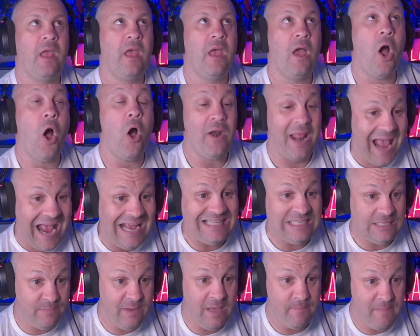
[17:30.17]
I'd hate
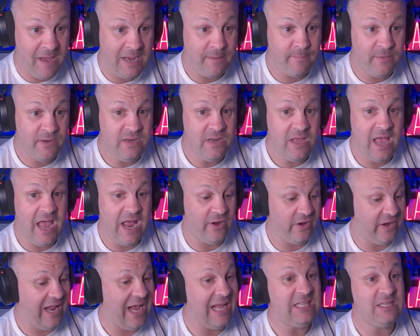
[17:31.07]
to be a backman and
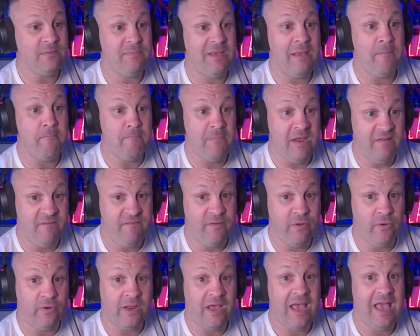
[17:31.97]
I'd hate to be a
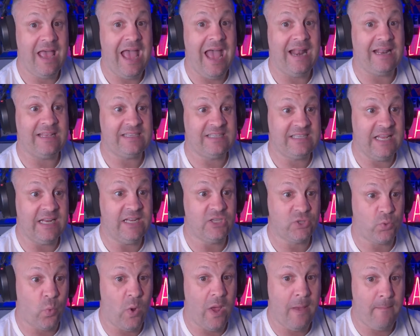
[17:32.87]
midfielder at a centre
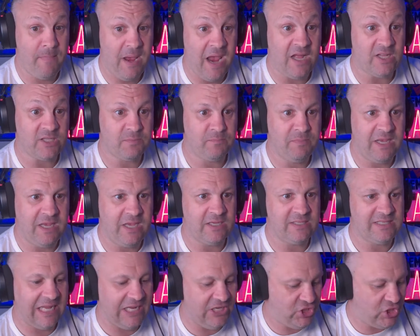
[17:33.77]
square bounce
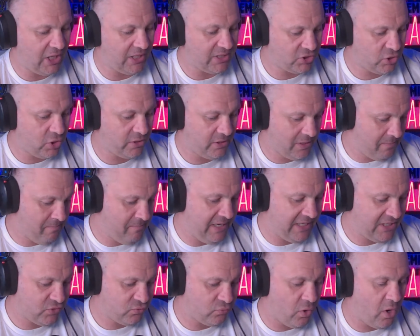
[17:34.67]
because they just got the
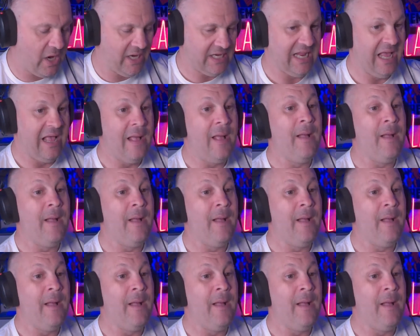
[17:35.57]
mix right.